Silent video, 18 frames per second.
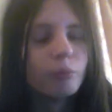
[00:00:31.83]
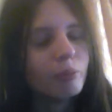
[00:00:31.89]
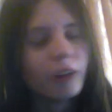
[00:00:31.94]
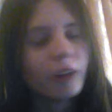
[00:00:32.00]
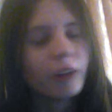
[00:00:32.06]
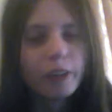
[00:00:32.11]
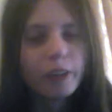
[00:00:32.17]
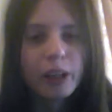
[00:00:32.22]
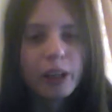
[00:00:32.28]

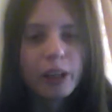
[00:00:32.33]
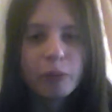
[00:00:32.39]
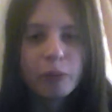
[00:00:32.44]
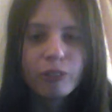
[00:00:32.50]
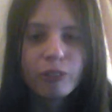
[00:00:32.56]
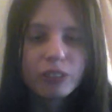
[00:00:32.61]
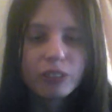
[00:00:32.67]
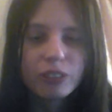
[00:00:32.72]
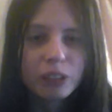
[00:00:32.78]
Okay,
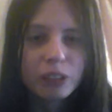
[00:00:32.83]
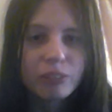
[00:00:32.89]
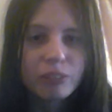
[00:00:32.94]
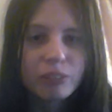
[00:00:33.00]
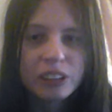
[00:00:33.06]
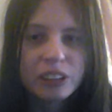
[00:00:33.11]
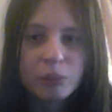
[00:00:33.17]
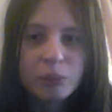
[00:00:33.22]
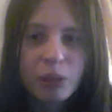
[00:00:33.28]
for some
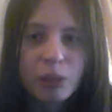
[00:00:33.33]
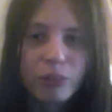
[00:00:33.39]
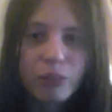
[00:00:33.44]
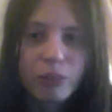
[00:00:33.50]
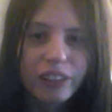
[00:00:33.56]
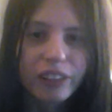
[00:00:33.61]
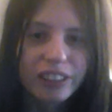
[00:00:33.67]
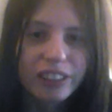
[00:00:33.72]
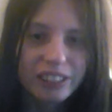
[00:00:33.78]
reason my
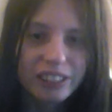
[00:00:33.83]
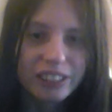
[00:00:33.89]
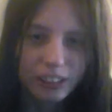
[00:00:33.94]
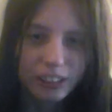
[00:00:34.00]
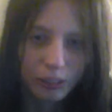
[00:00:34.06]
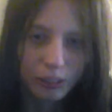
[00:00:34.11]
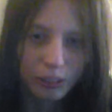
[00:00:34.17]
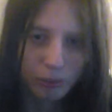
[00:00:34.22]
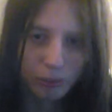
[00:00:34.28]
brain
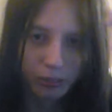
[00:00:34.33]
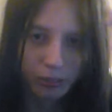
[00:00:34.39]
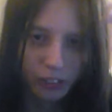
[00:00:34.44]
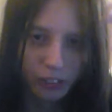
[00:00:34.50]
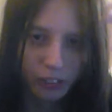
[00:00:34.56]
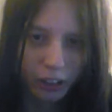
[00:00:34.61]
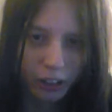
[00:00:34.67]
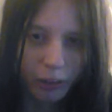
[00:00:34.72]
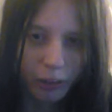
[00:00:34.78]
just
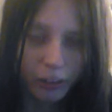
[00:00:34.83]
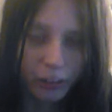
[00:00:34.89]
stop.